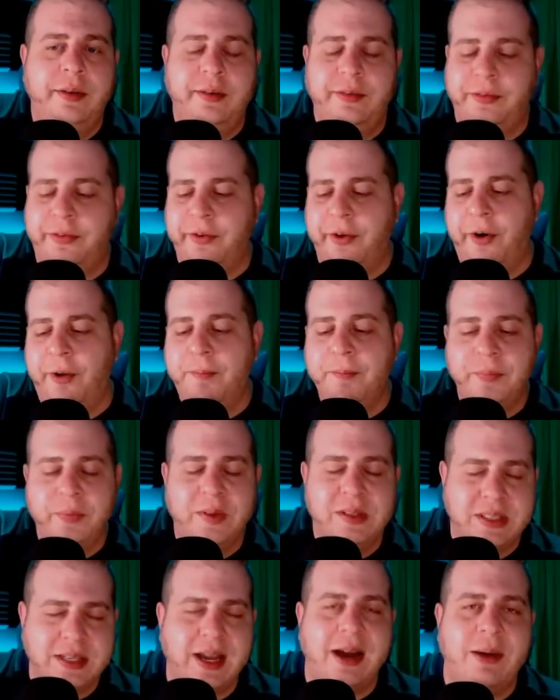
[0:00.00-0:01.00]
So
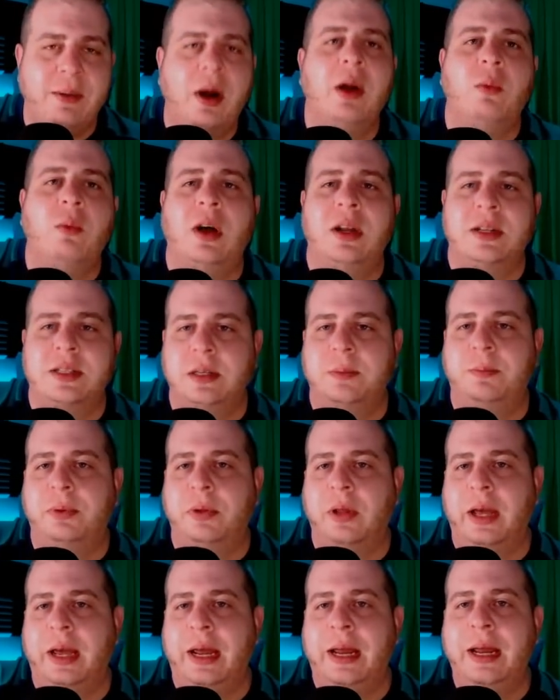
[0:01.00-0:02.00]
Tyrod wants to
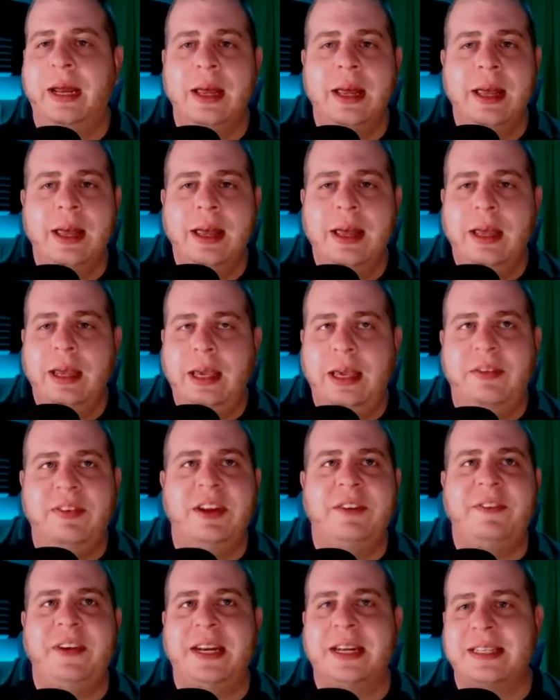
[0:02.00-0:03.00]
play, even
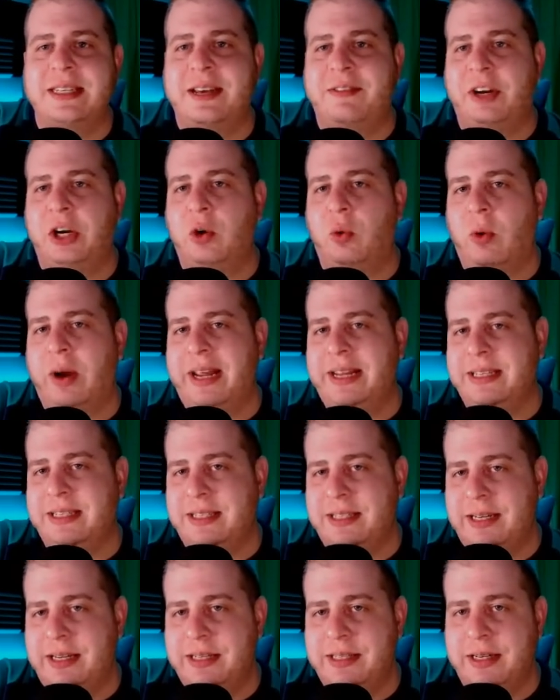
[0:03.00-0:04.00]
if he doesn't have a great
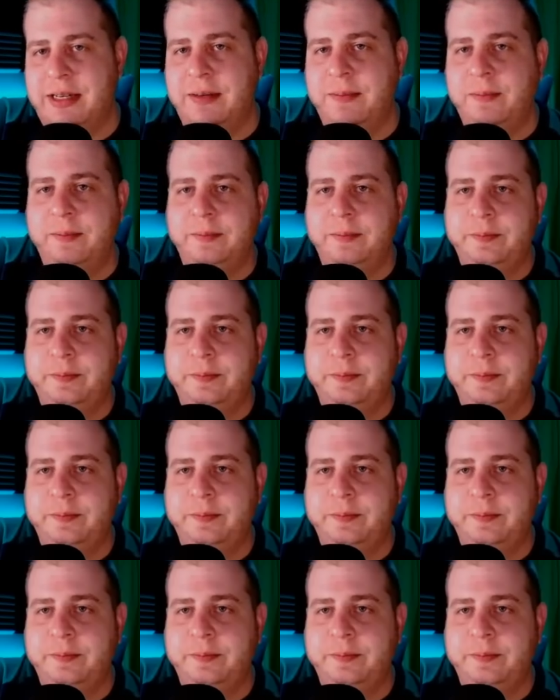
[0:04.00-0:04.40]
season.